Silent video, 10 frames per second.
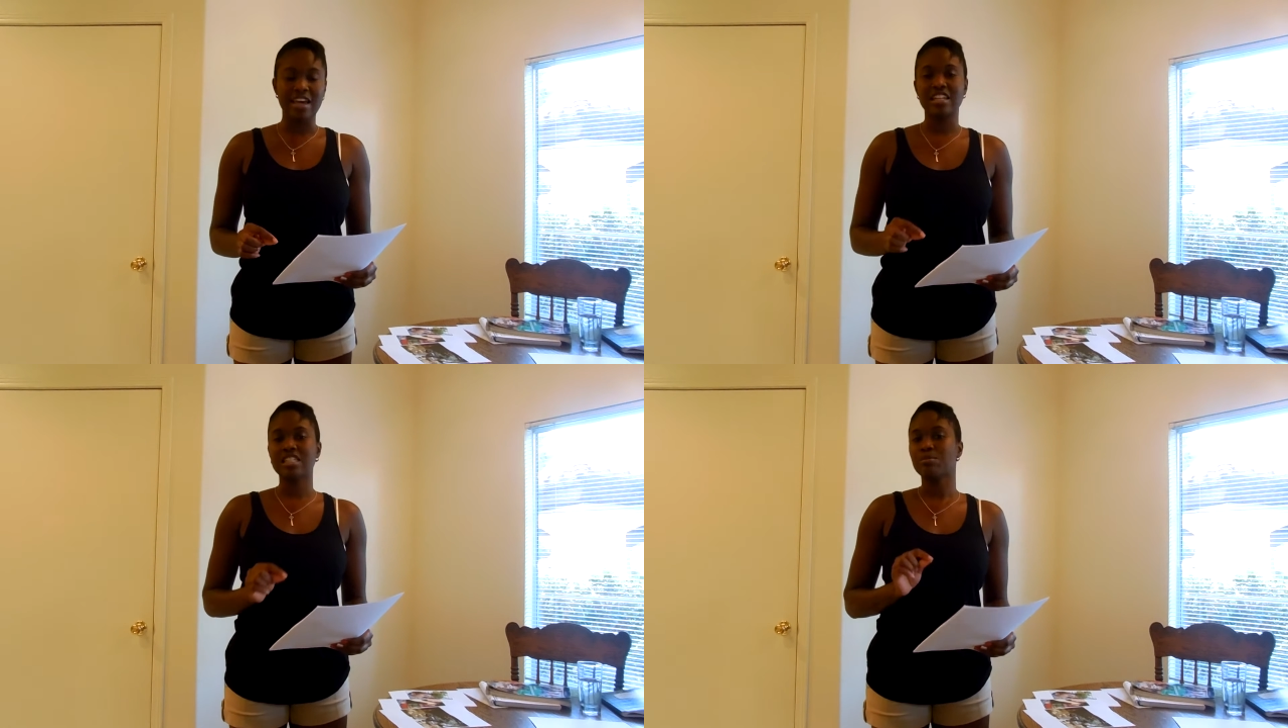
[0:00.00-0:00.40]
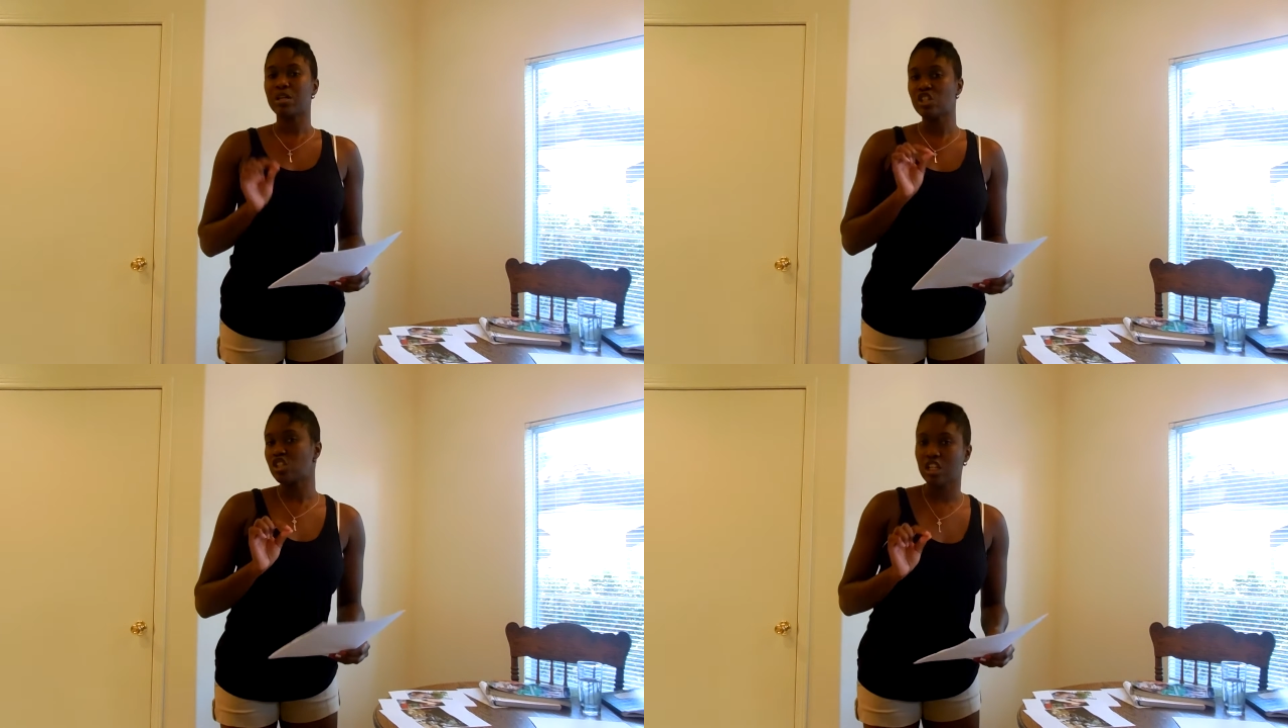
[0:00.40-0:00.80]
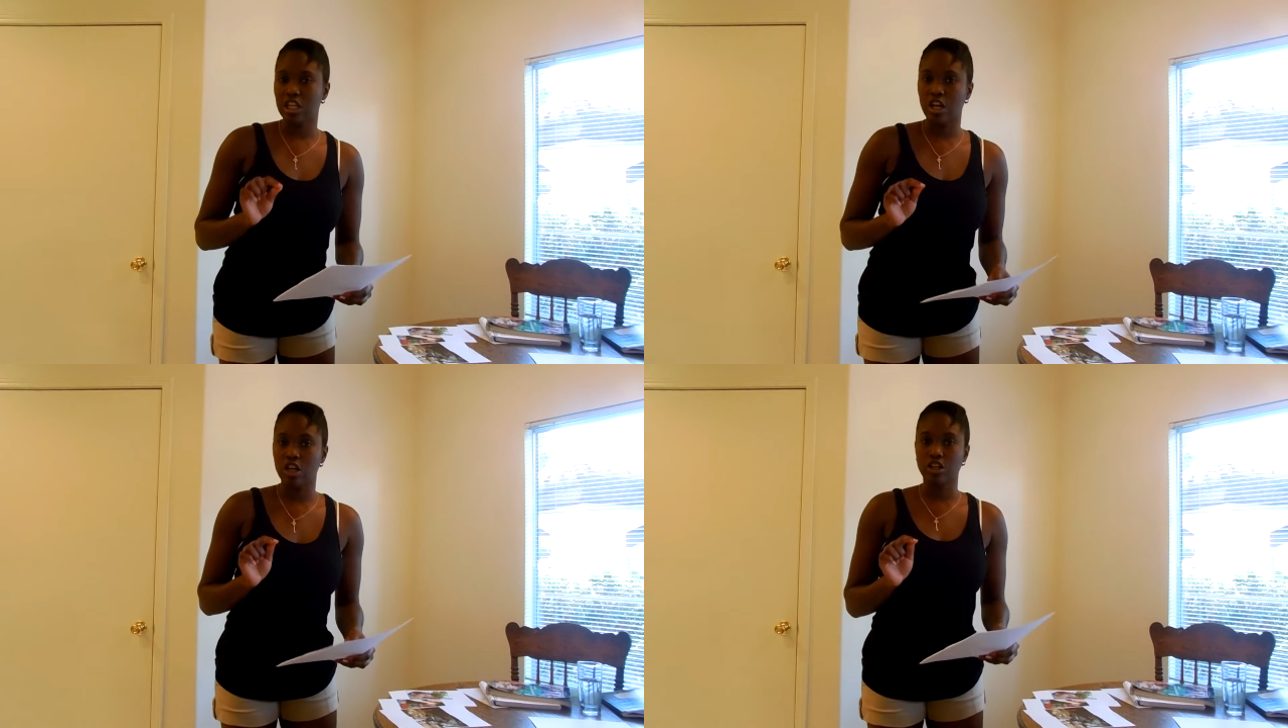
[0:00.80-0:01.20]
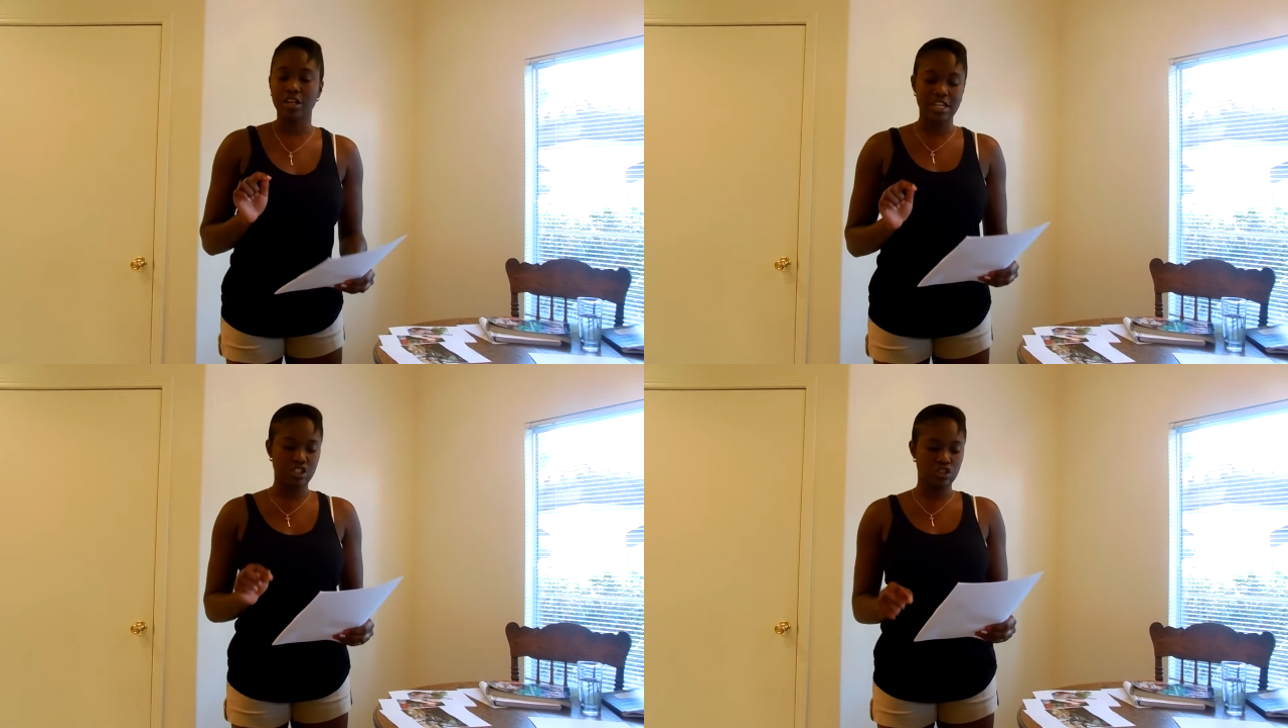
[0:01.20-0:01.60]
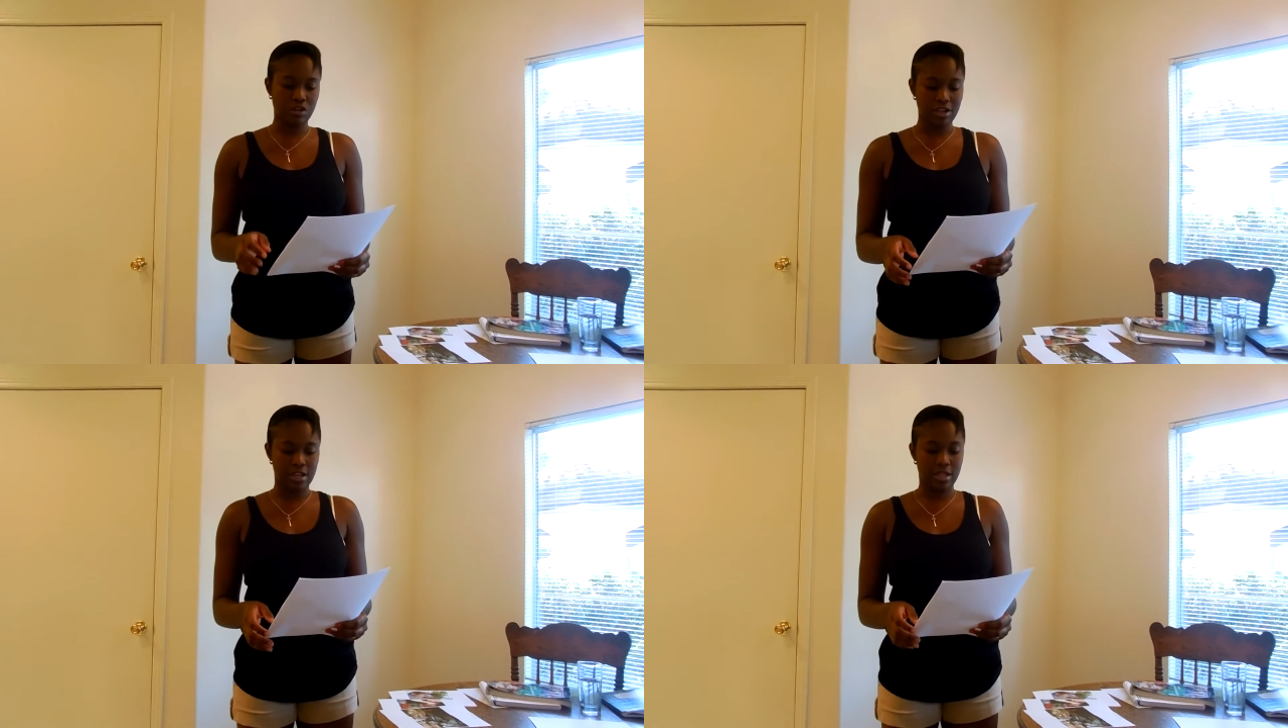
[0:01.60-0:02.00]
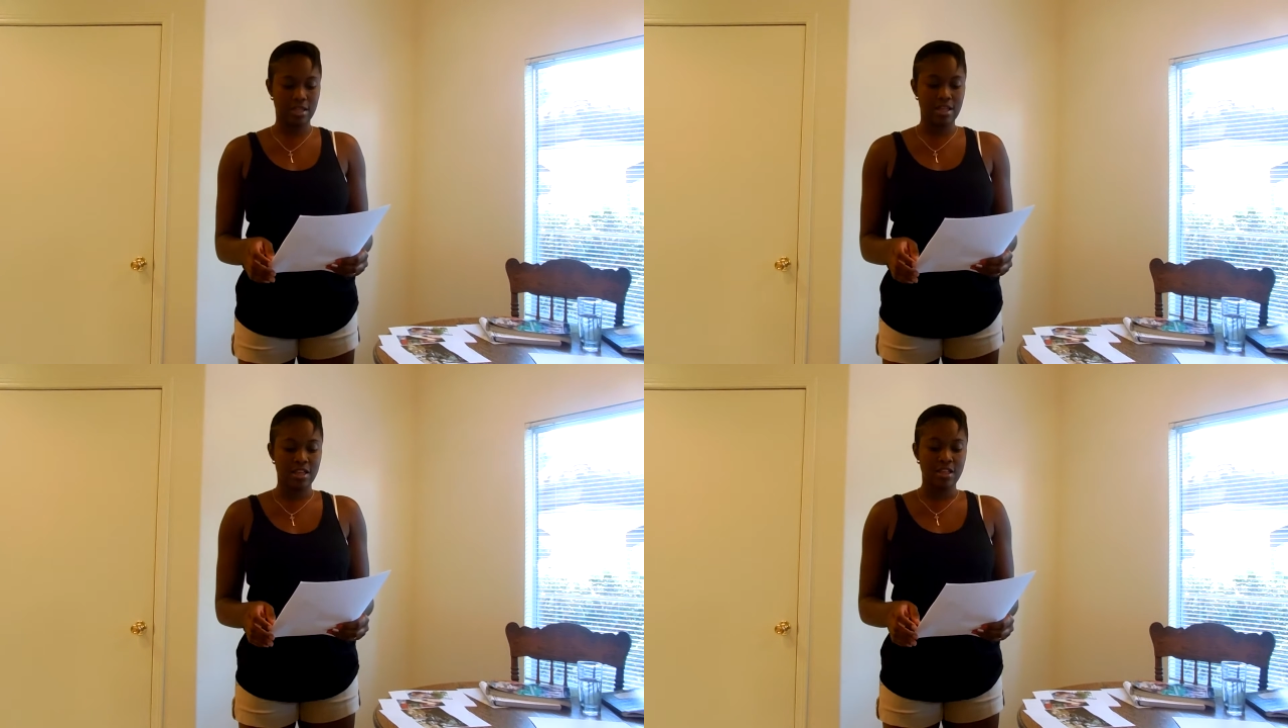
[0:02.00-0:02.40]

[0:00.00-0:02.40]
and especially underage drinking.